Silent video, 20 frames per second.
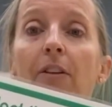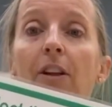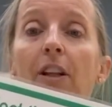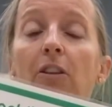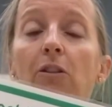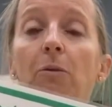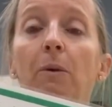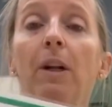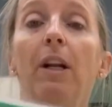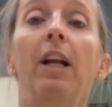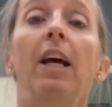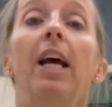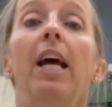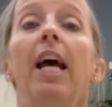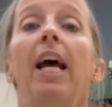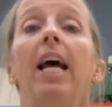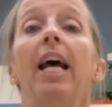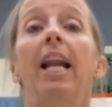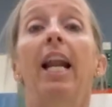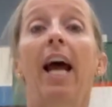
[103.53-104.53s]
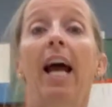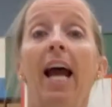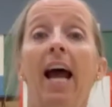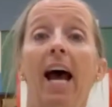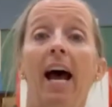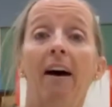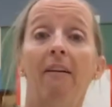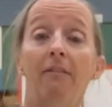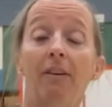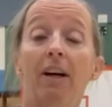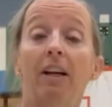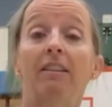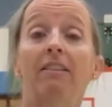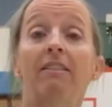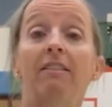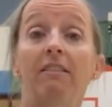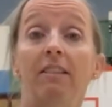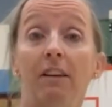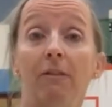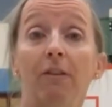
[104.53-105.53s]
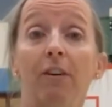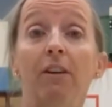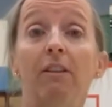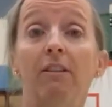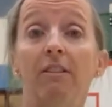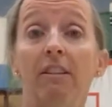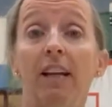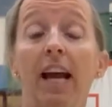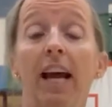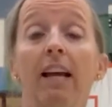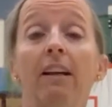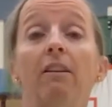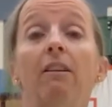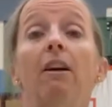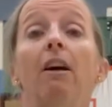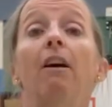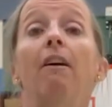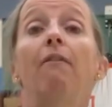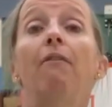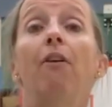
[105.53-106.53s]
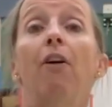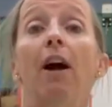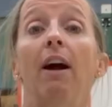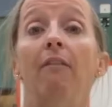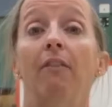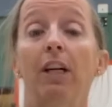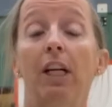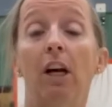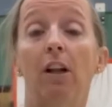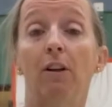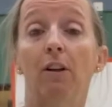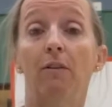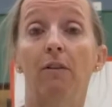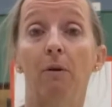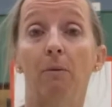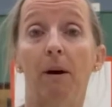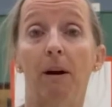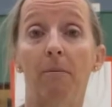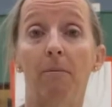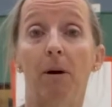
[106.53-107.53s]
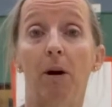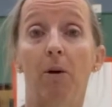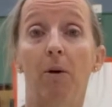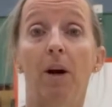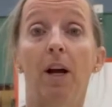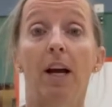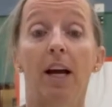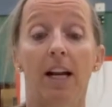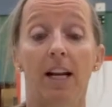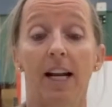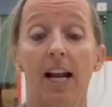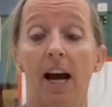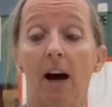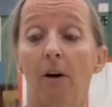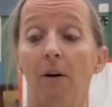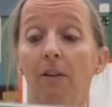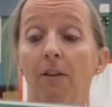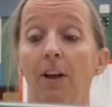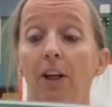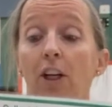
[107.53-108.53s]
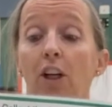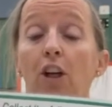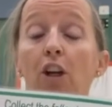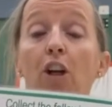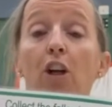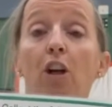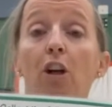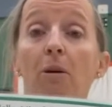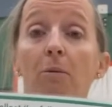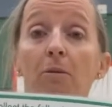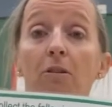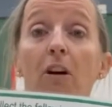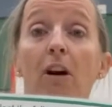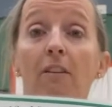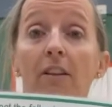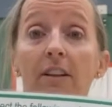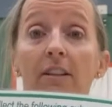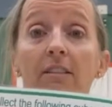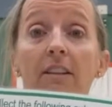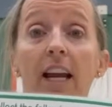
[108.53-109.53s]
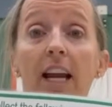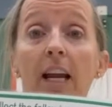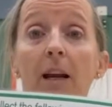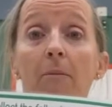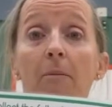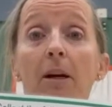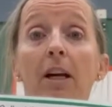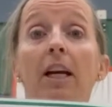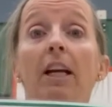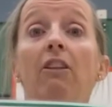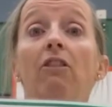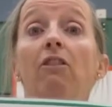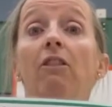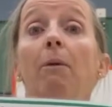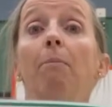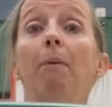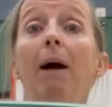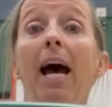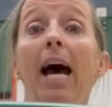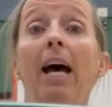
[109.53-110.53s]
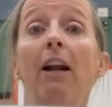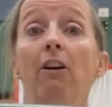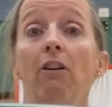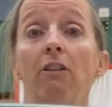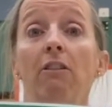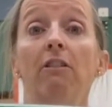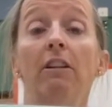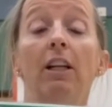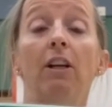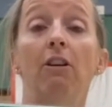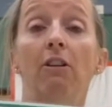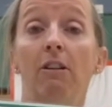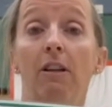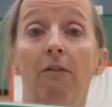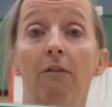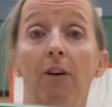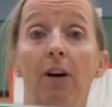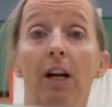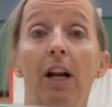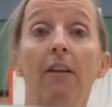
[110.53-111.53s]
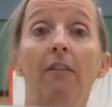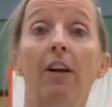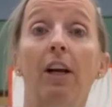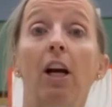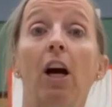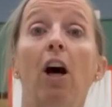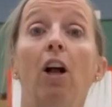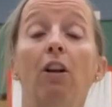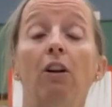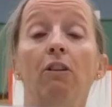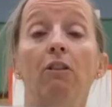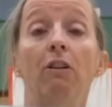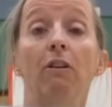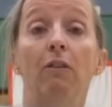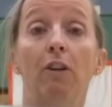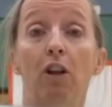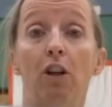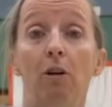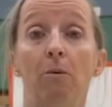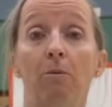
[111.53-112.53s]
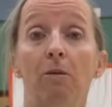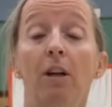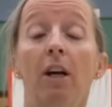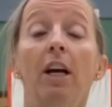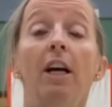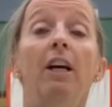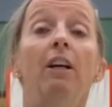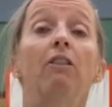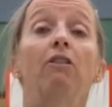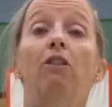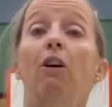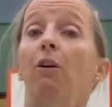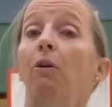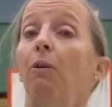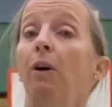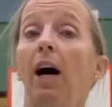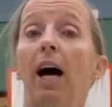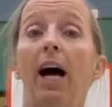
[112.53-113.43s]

this one, and I have a different set for every color of the rainbow. Now, the cubes are the same, it's the patterns that are different and the colors of cubes. So